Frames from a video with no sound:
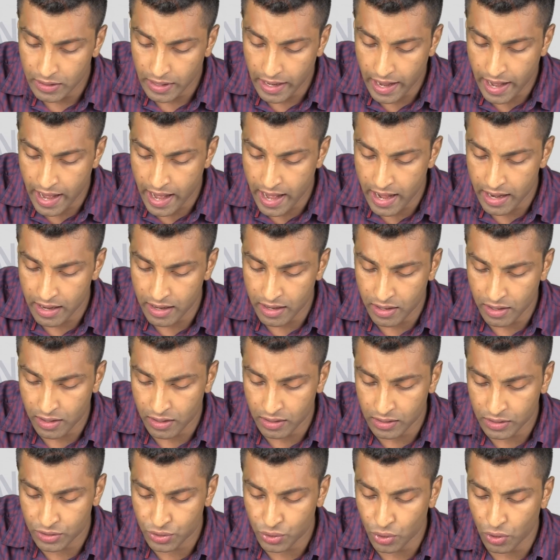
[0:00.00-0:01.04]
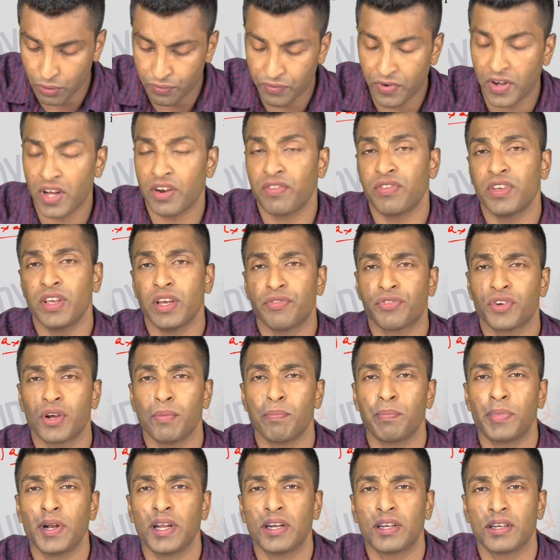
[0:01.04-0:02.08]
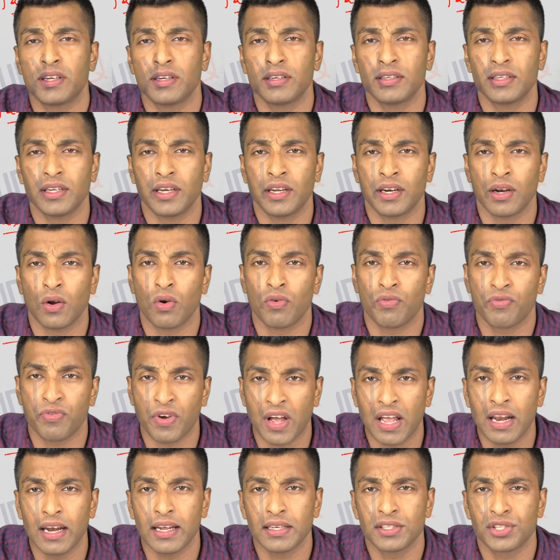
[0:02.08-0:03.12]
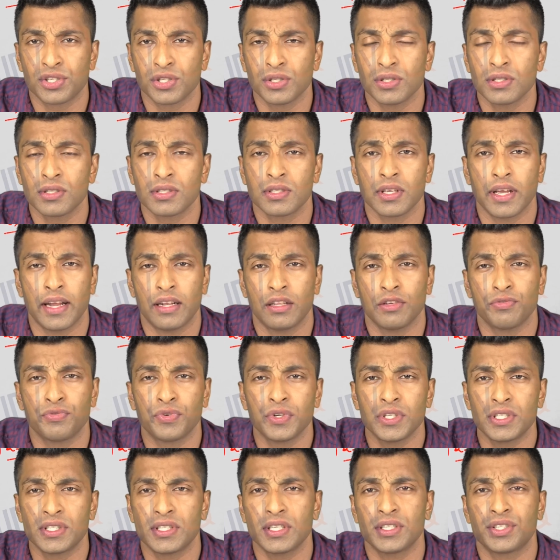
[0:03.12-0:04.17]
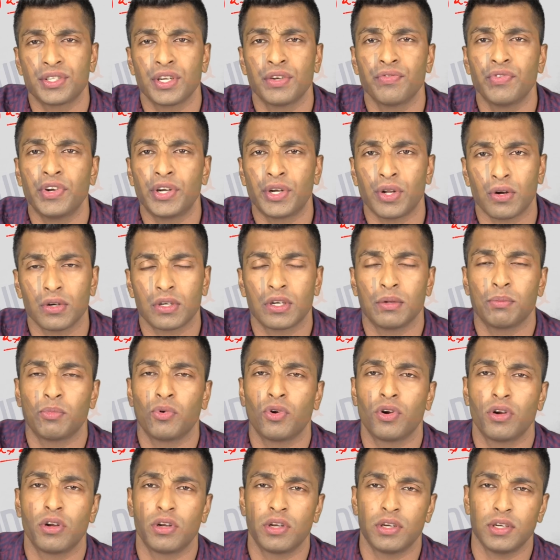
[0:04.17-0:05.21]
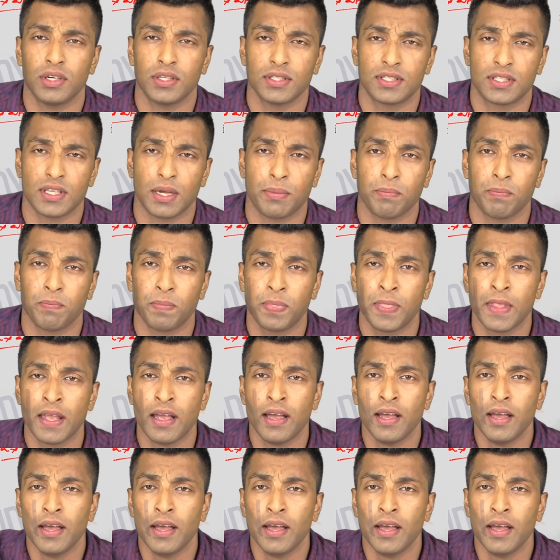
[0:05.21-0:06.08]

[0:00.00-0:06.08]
And so far we have completed around 5 lectures. In the first session we talked about some